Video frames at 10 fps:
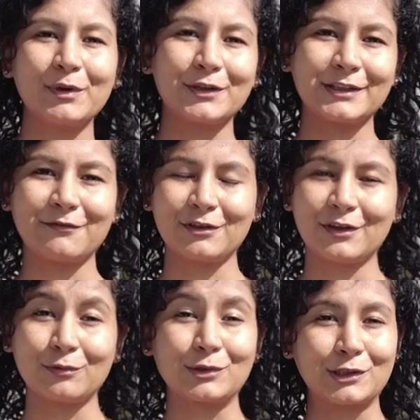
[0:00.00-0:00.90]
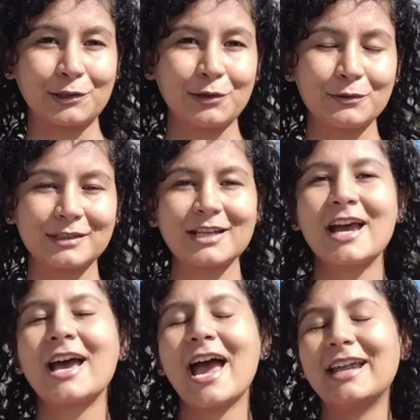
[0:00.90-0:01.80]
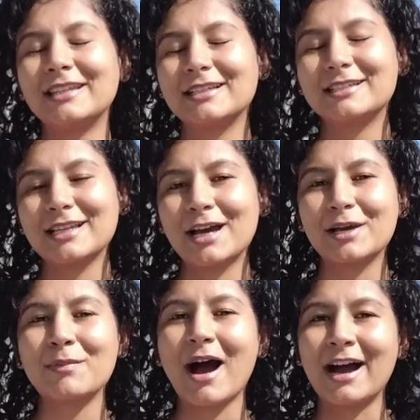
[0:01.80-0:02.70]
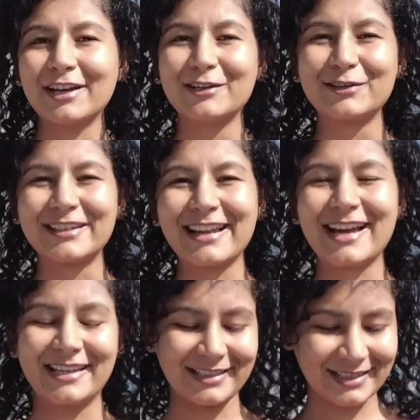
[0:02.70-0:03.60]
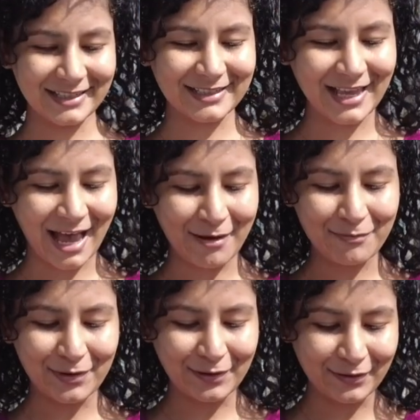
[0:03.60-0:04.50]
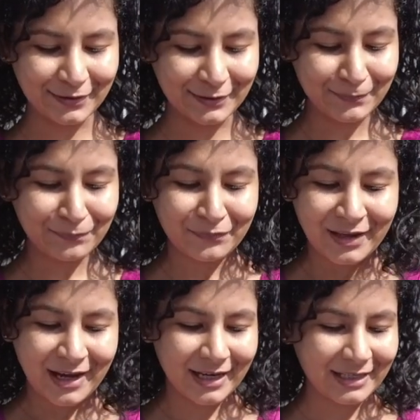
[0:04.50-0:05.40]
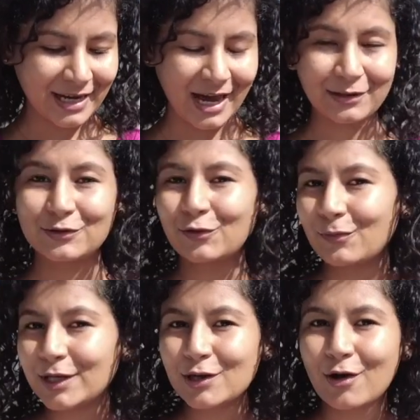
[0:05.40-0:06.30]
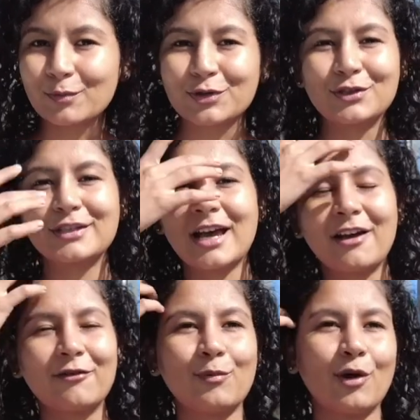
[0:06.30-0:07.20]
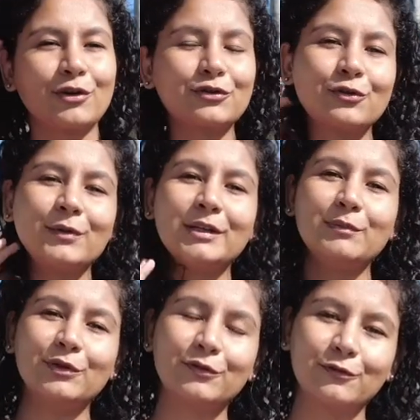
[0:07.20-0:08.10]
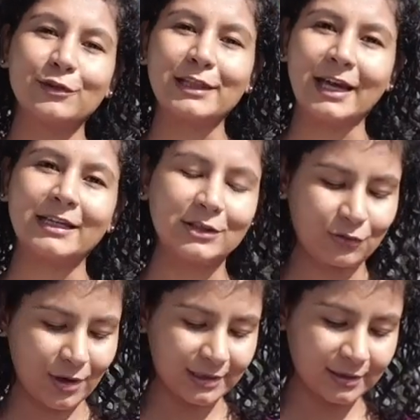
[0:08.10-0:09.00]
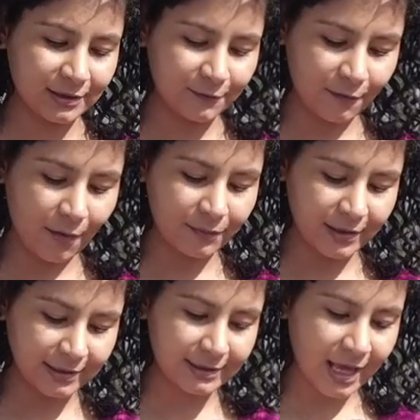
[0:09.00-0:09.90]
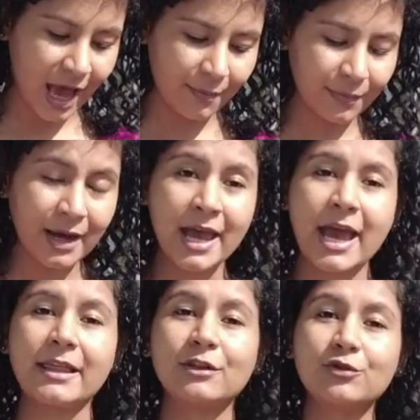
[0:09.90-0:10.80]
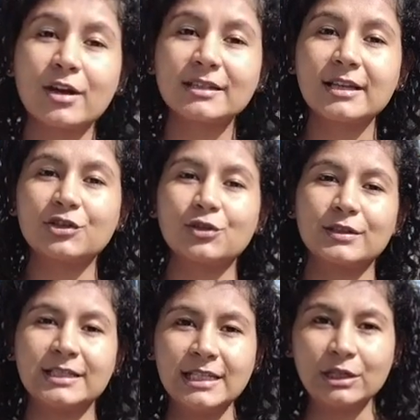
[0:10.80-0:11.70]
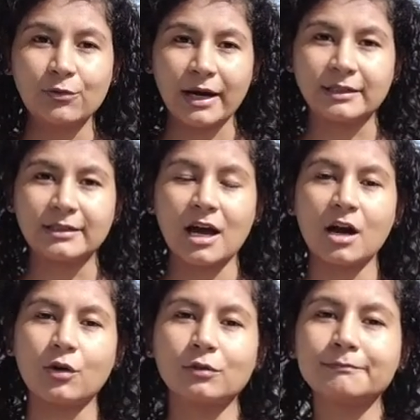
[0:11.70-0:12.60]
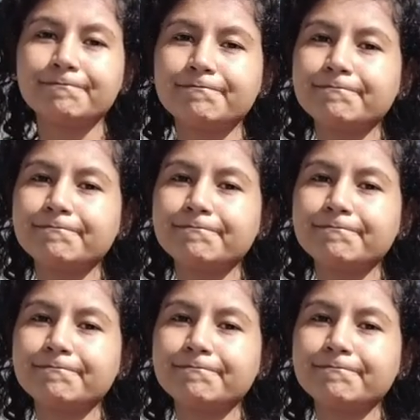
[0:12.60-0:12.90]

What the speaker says: because everything was closed. And this time I utilized this app because it had so many options. I have bought so many beautiful, nice dresses from this app. And the dress that you're seeing right now,